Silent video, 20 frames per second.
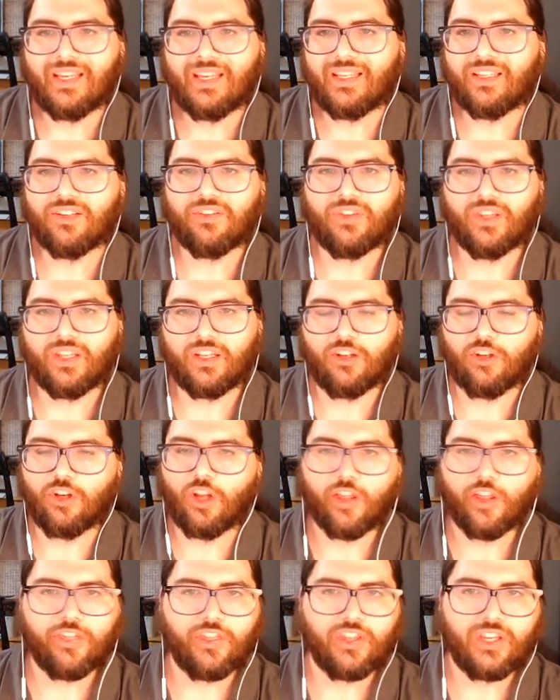is that
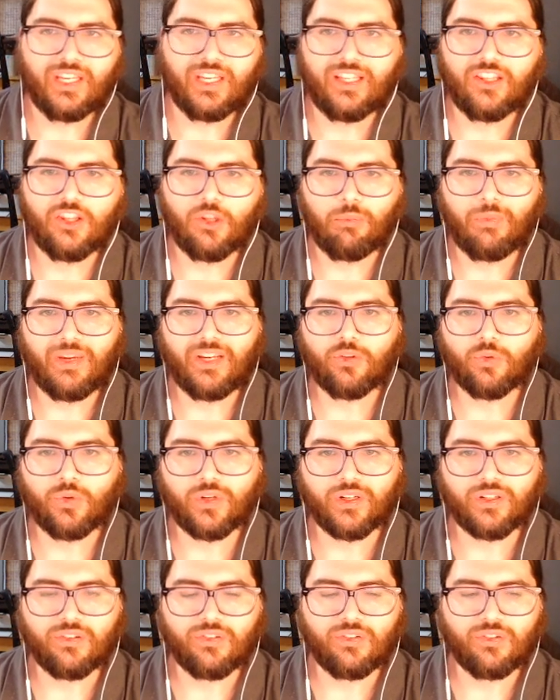nothing in the
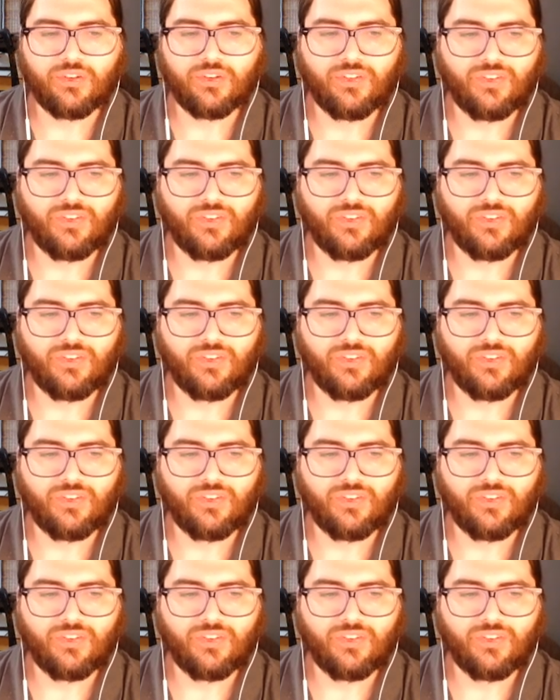matrix